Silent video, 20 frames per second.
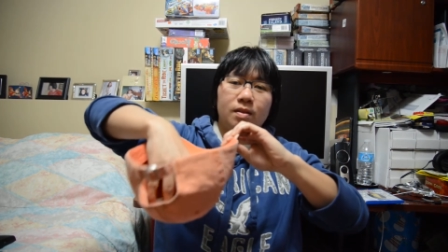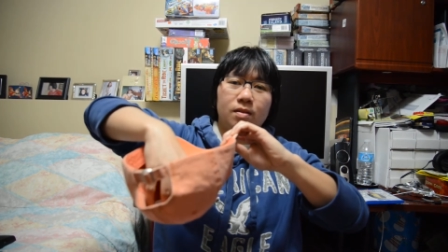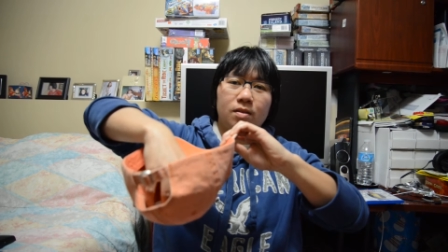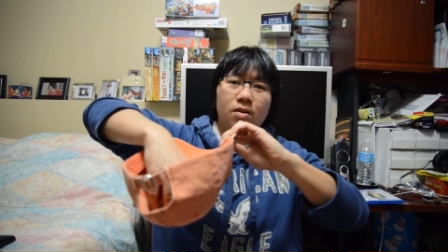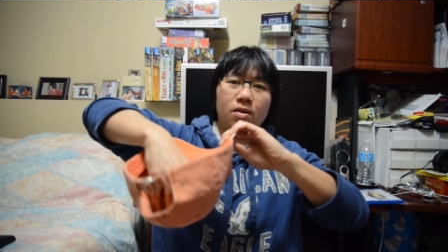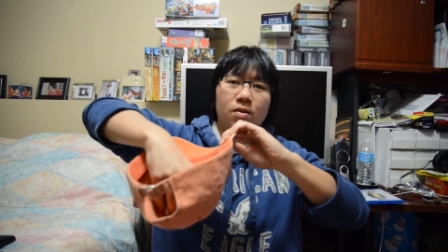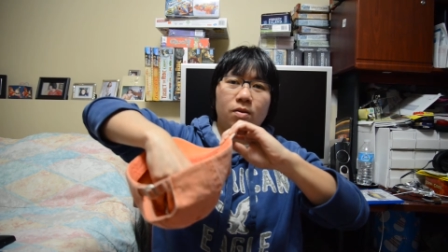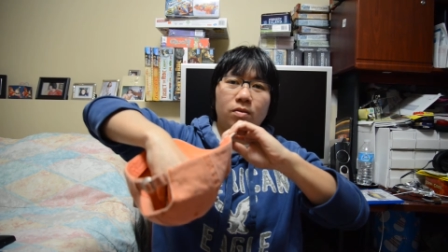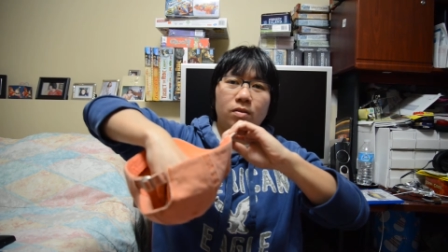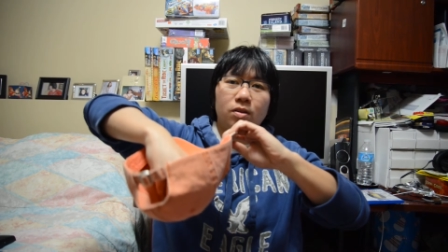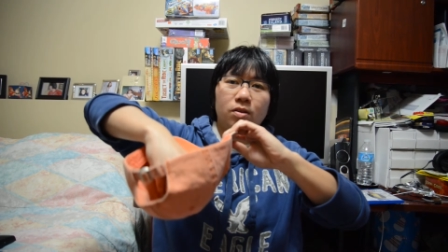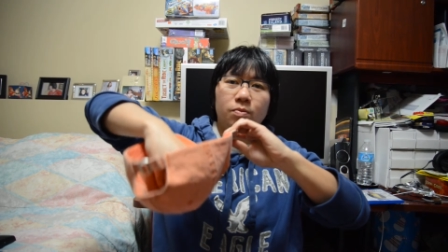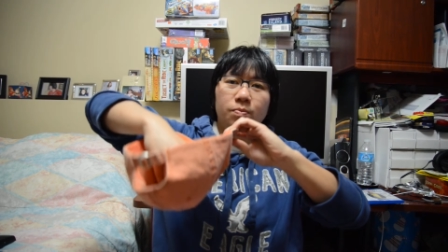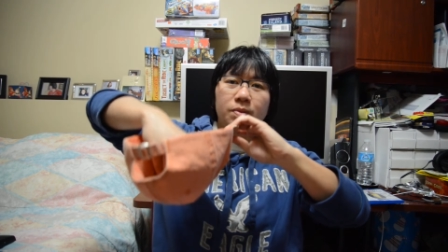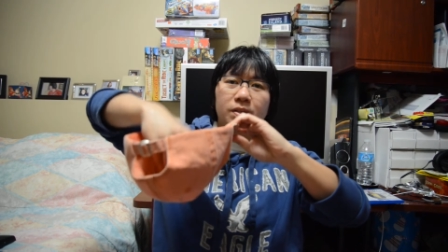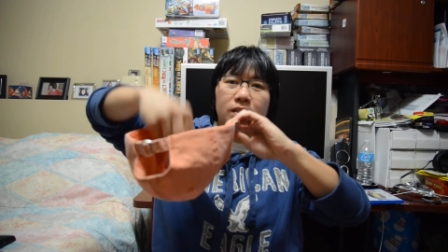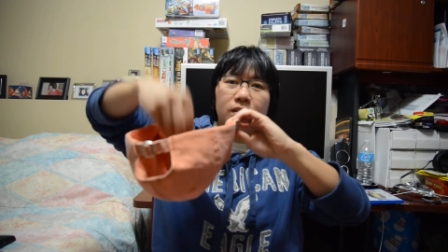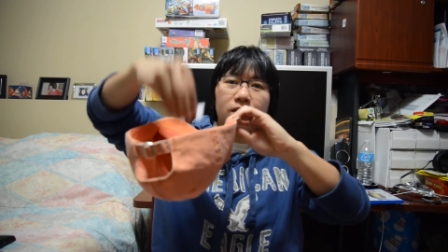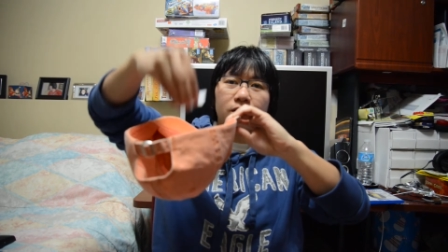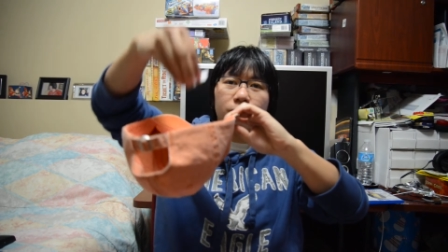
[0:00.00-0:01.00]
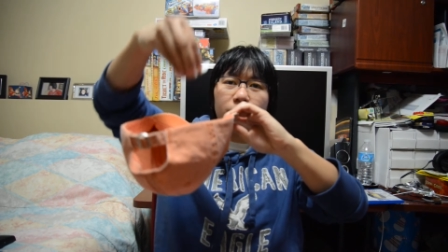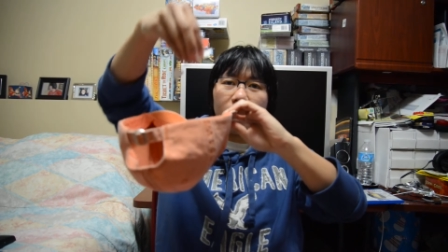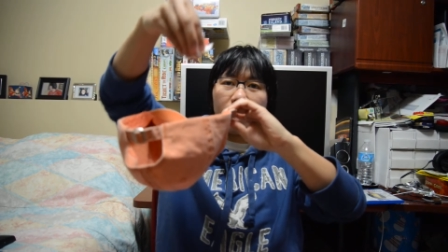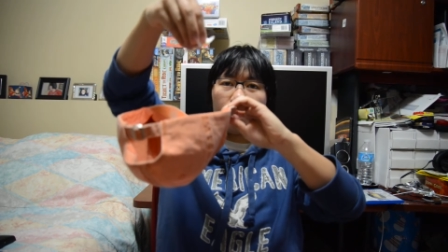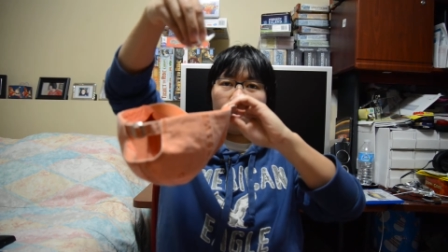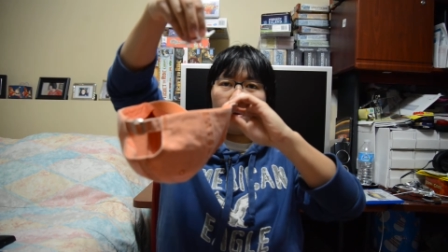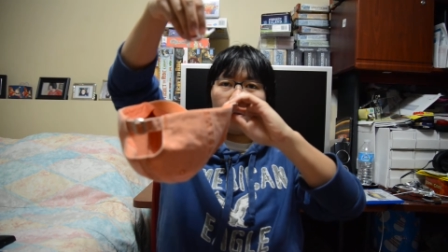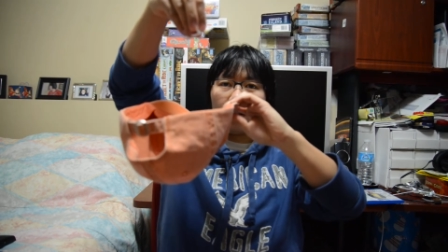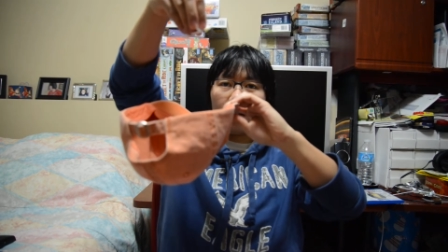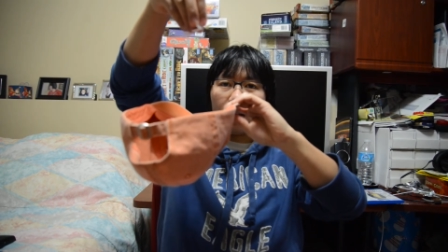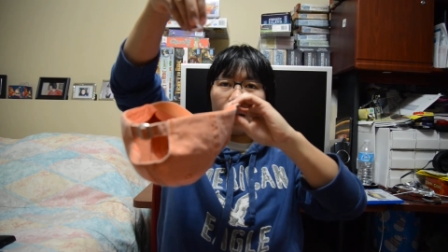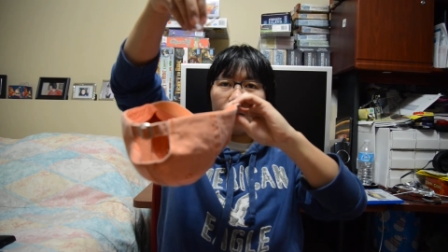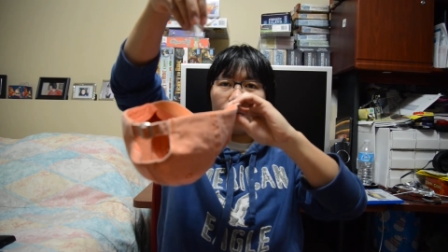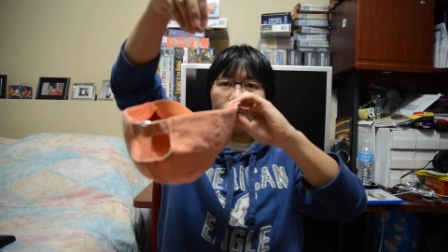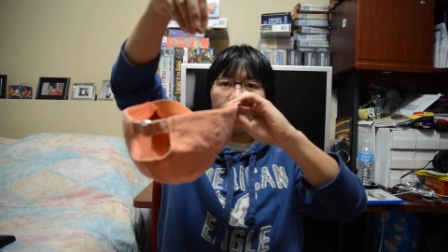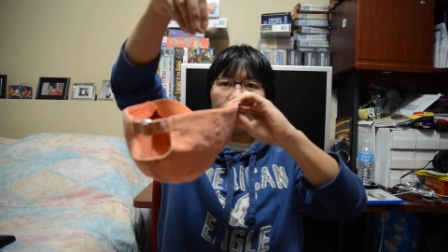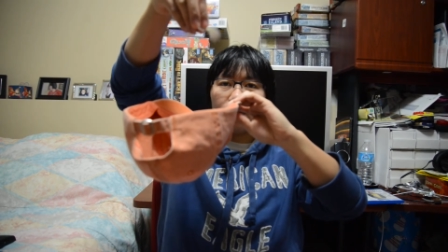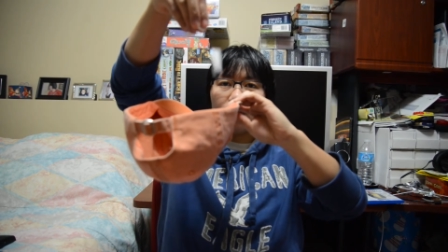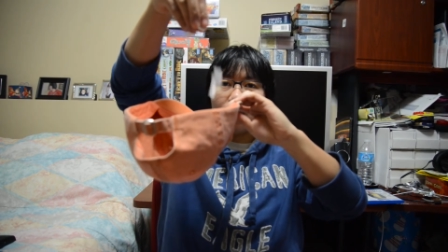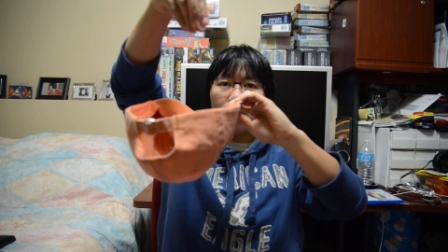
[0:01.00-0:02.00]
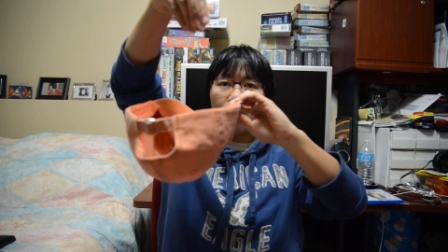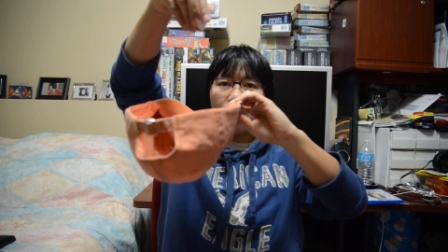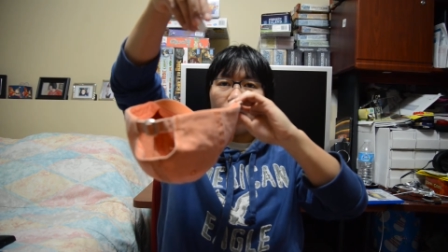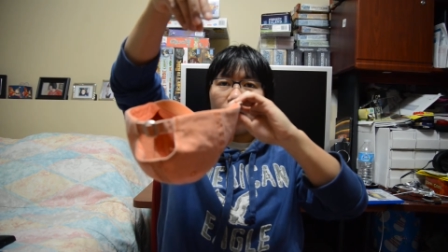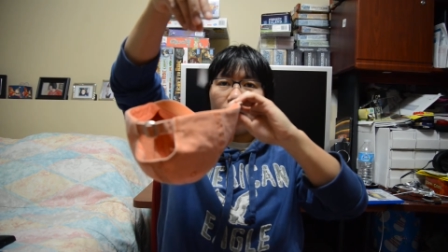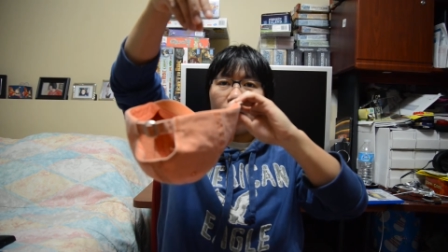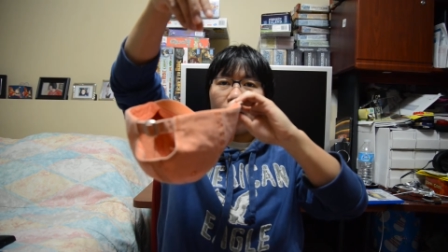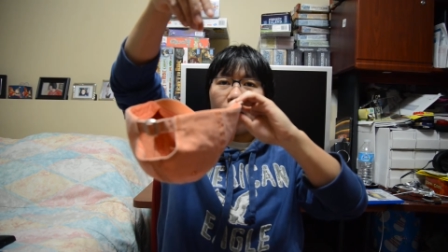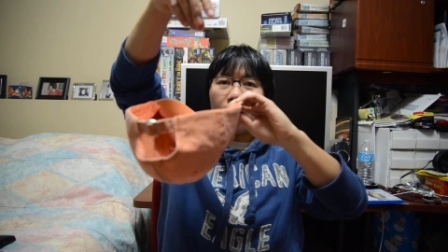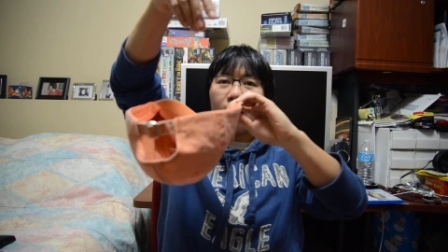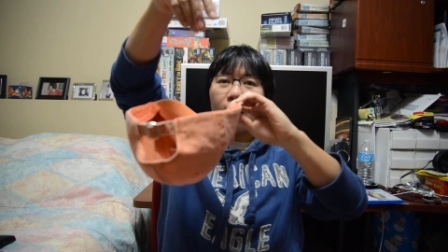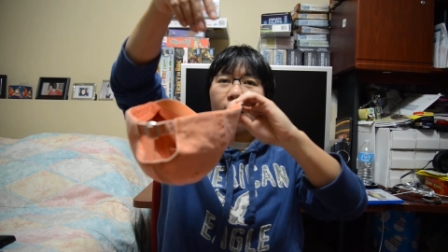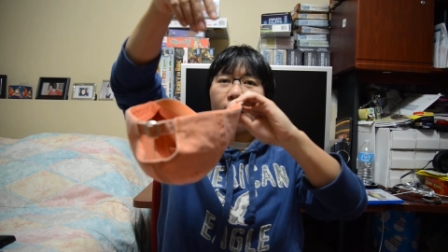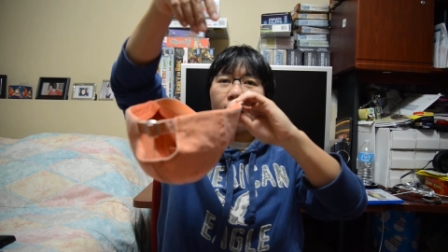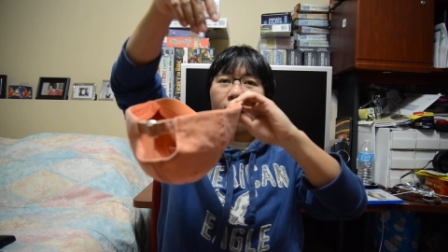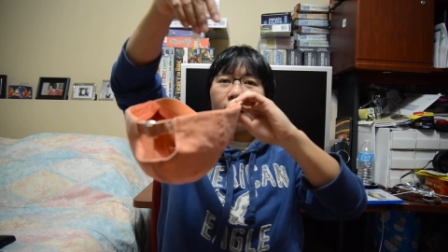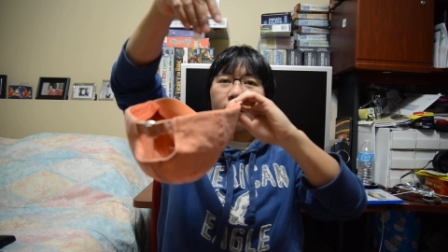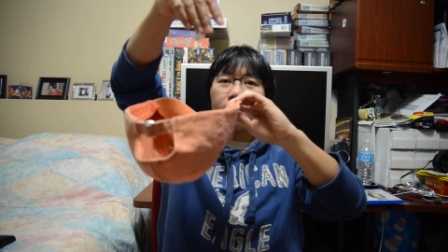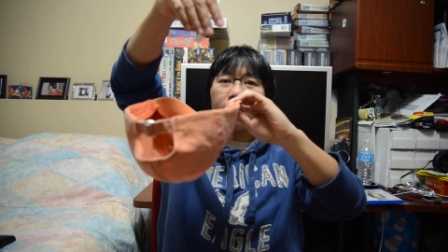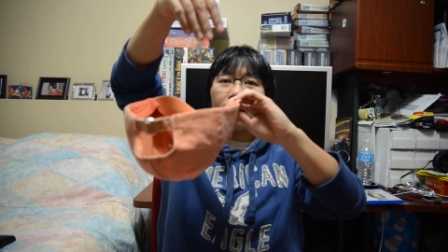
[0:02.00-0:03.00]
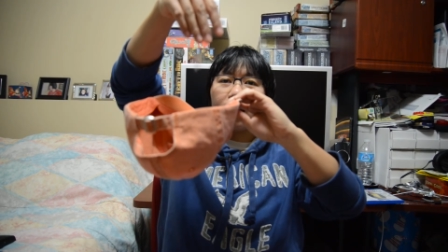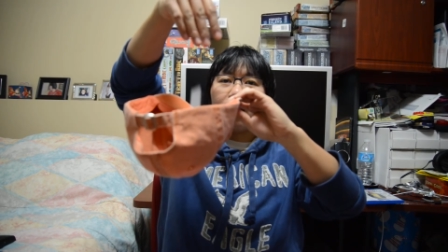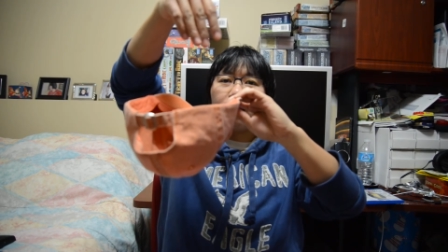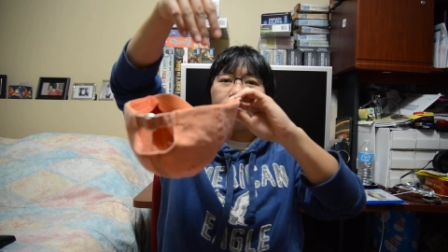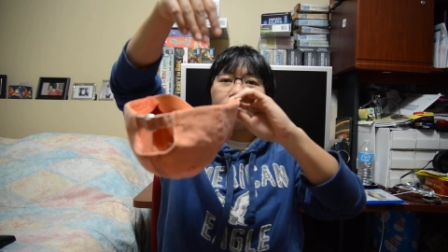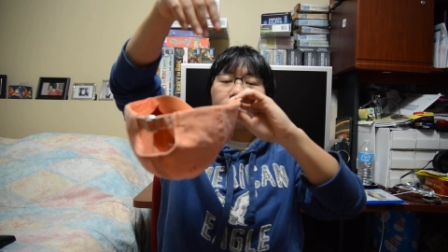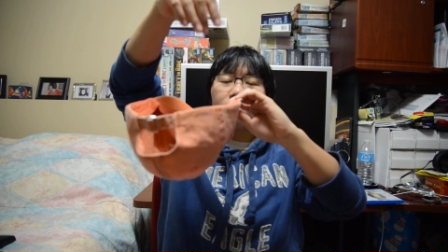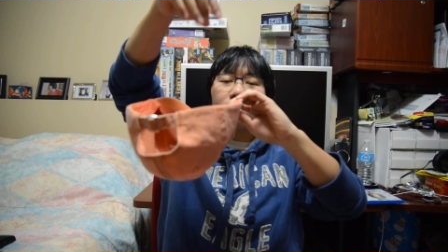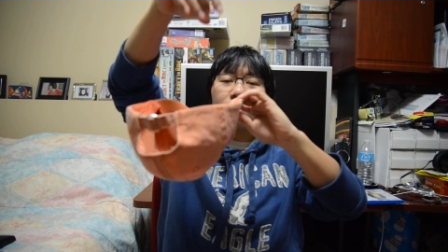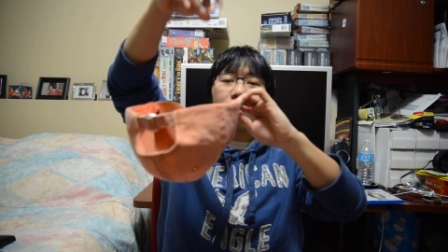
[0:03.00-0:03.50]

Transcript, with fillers: there are little pieces of paper that I've uh, that I've